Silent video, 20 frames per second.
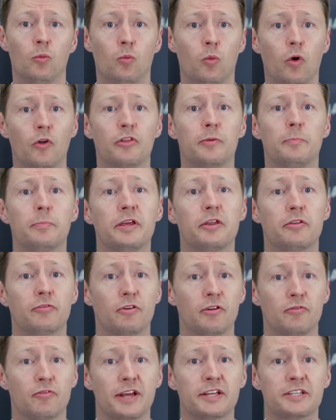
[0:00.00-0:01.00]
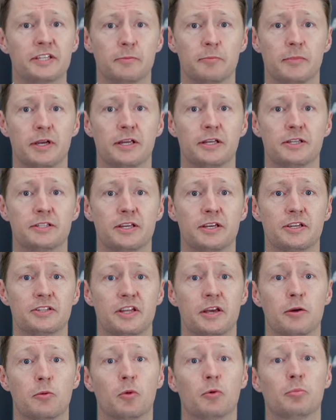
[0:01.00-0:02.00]
What the B3 rating means is
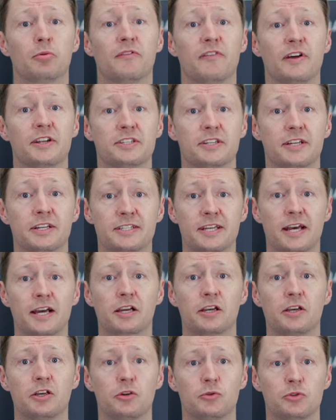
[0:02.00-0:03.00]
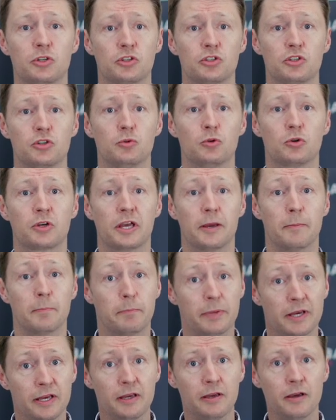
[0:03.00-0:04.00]
that it will prevent an attacker using Toolkit
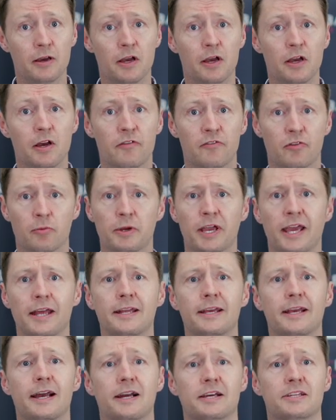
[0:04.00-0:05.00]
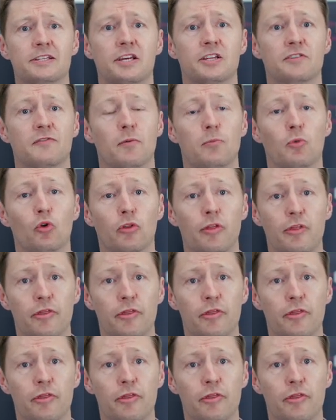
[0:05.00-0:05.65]
B from gaining access for more than